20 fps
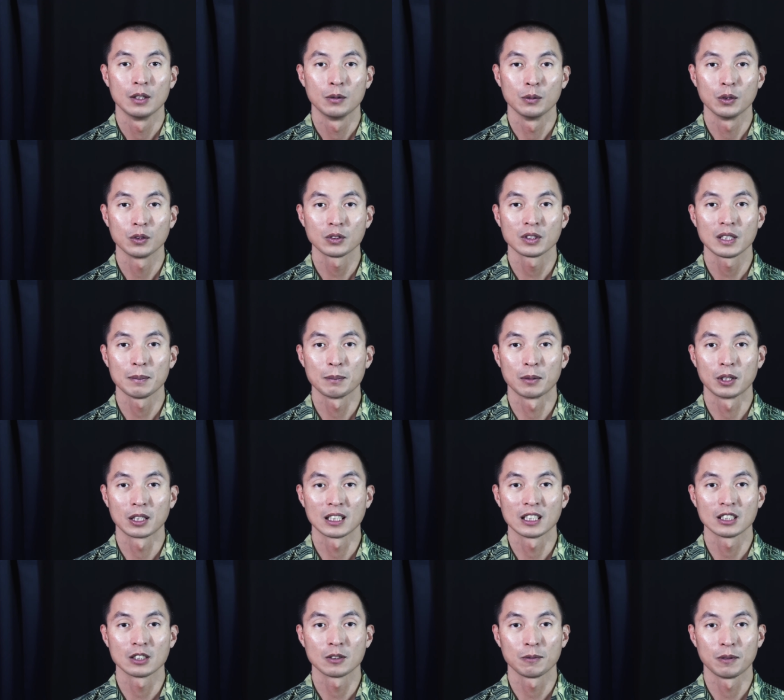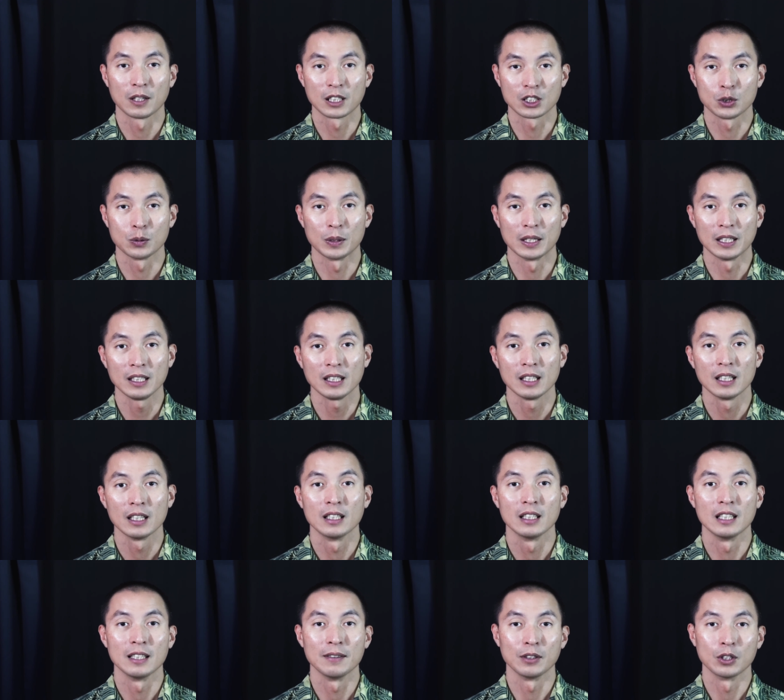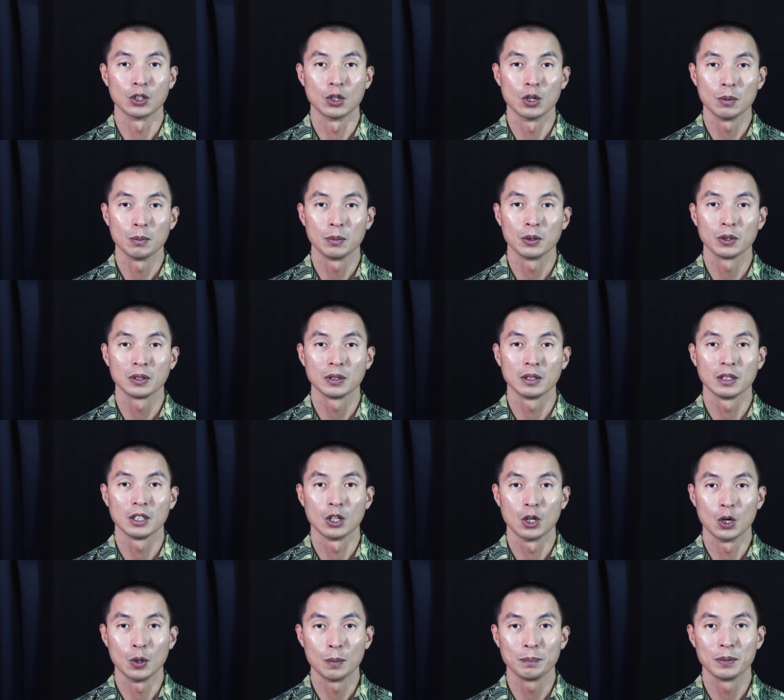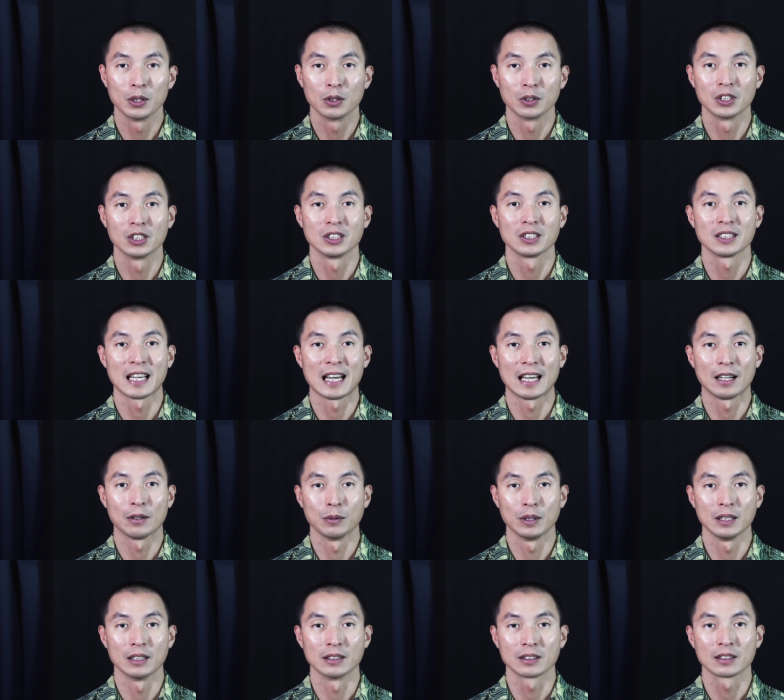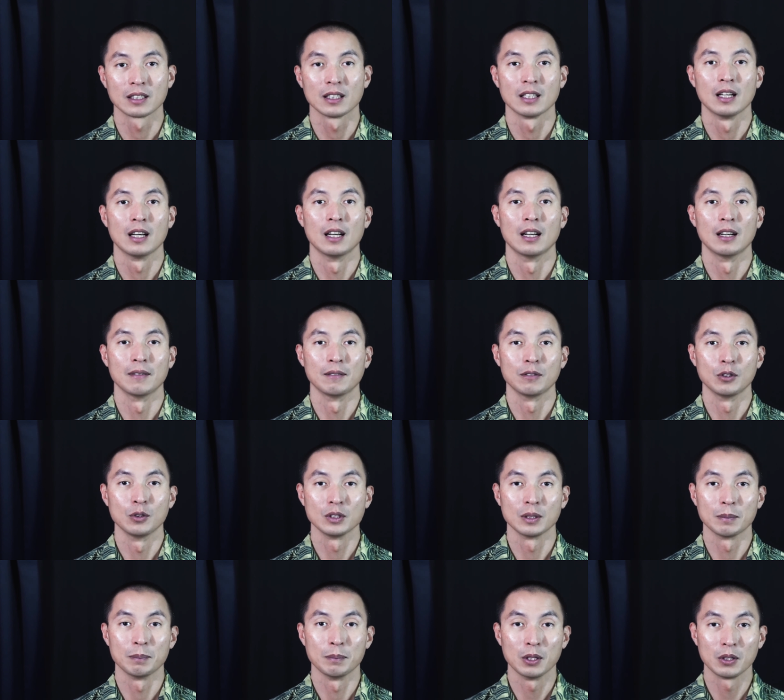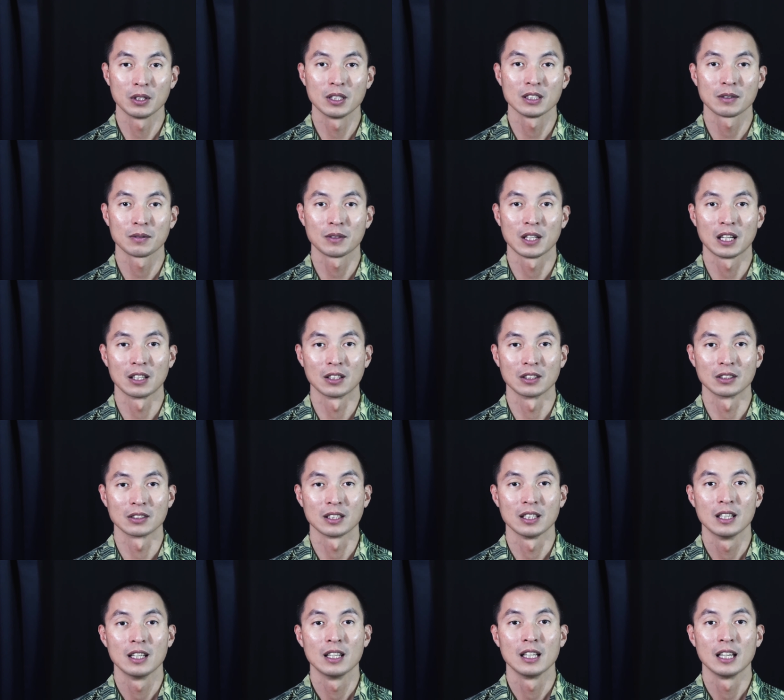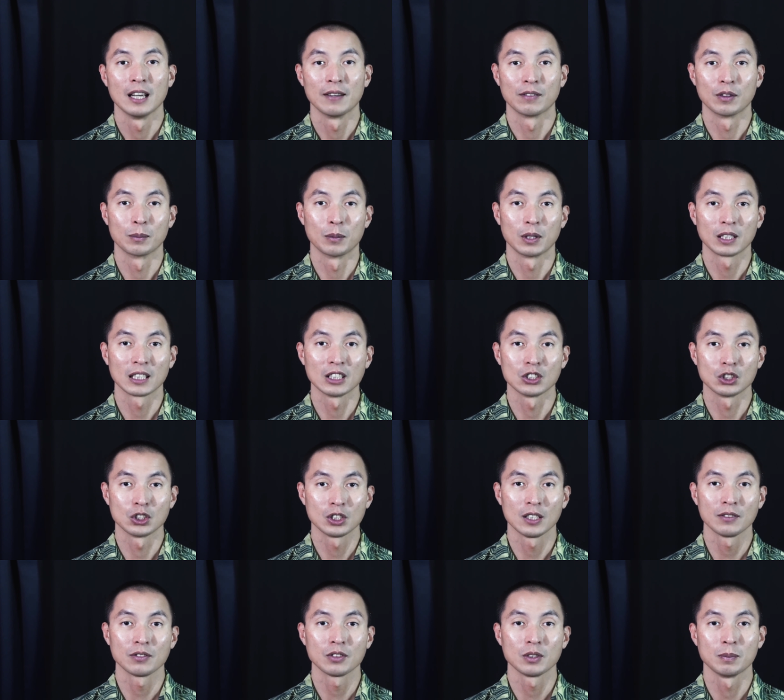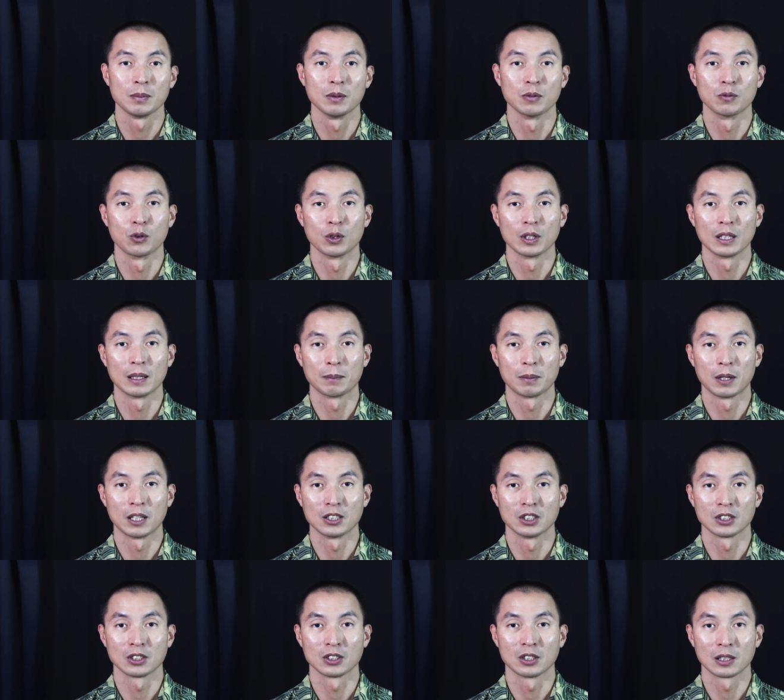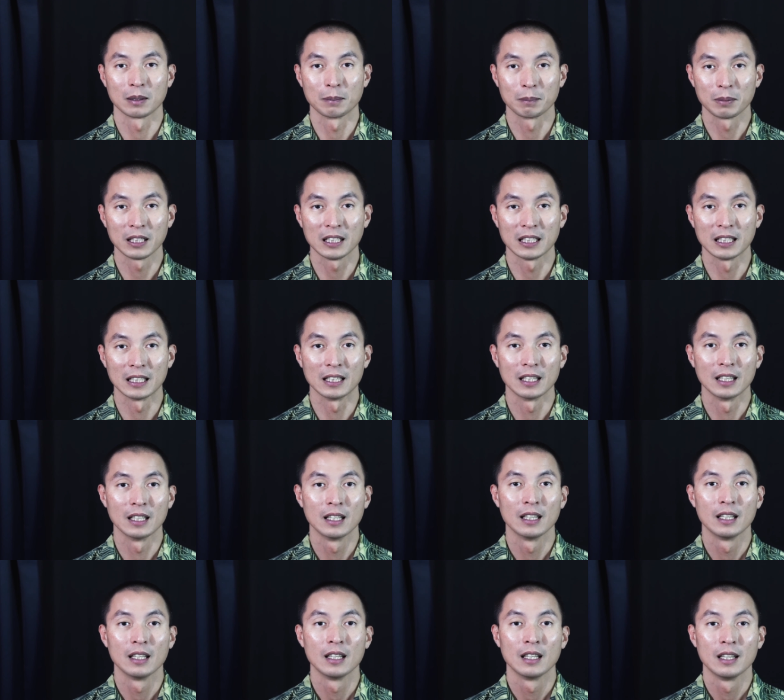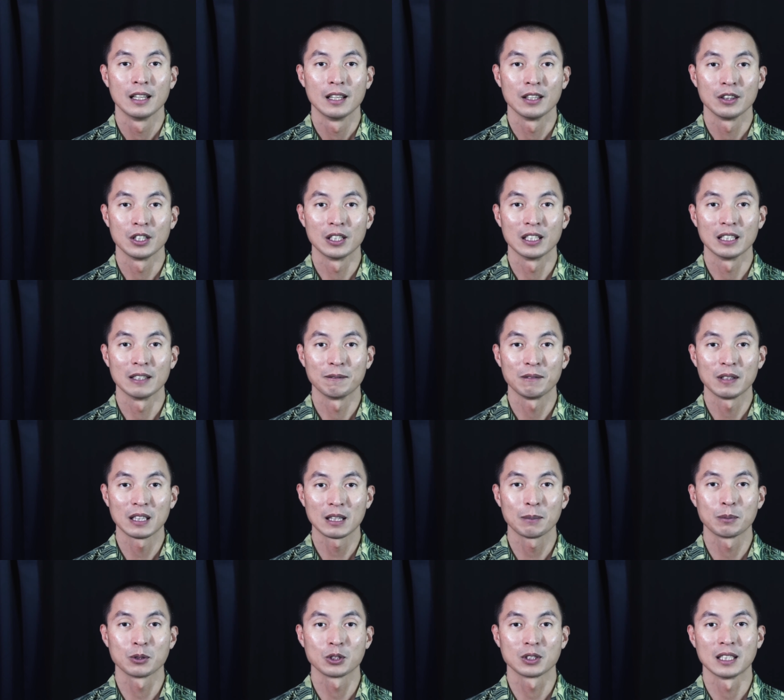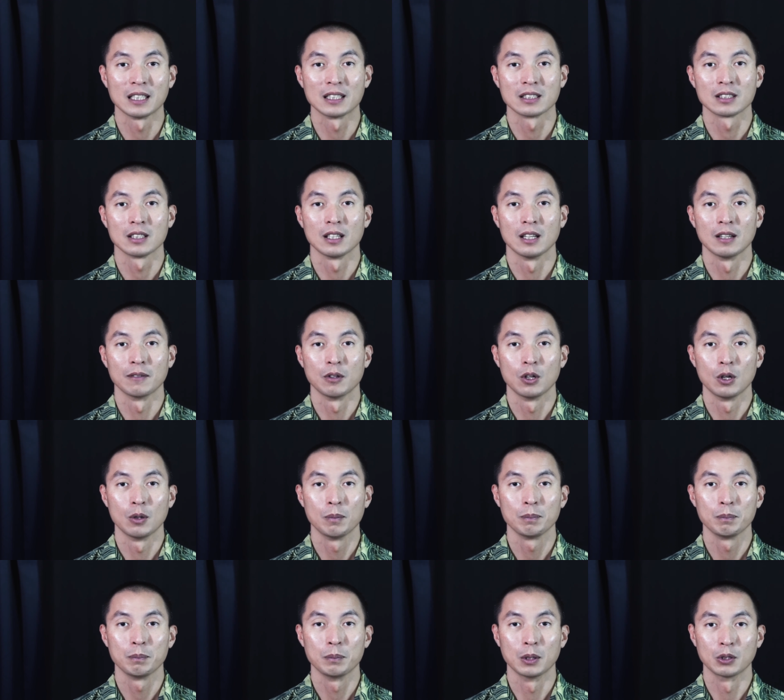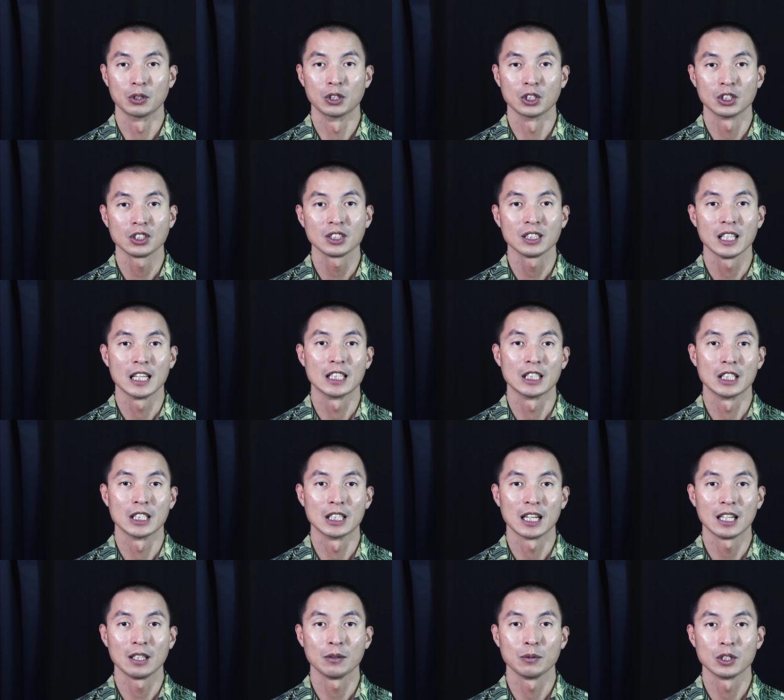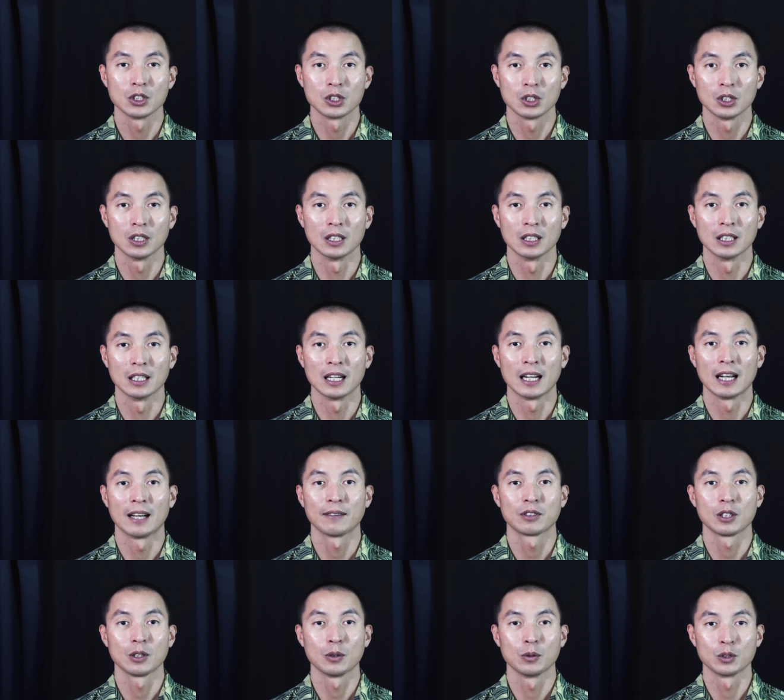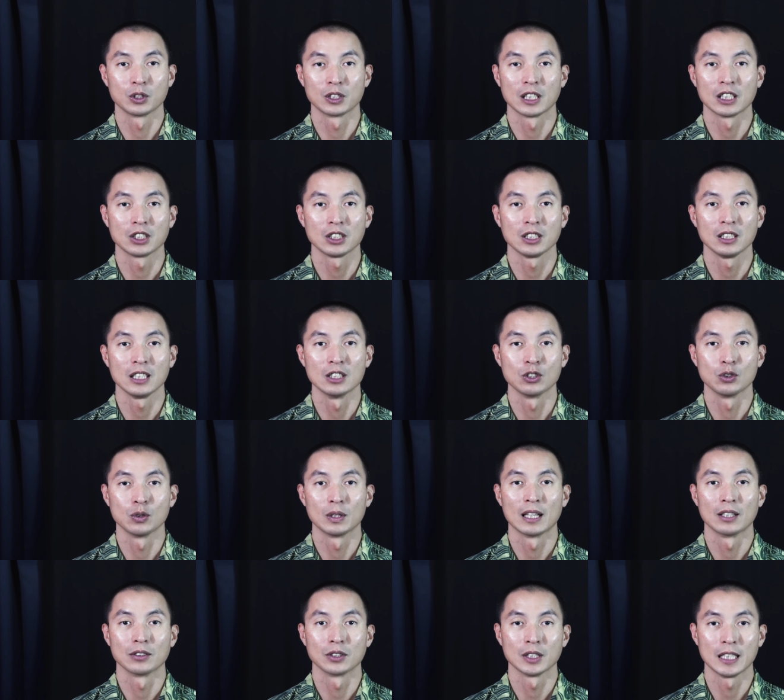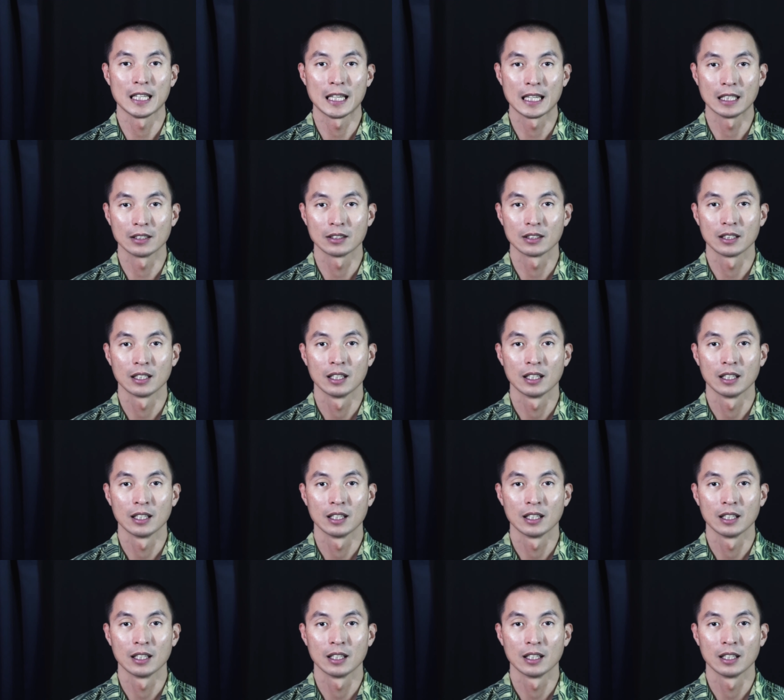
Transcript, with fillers: Real estate markets fluctuate, leaving home, build home builders at risk of losing millions of dollars if the market shifts before their projects are completed. Nearly 50% of home builders did not return after the recession in 2008.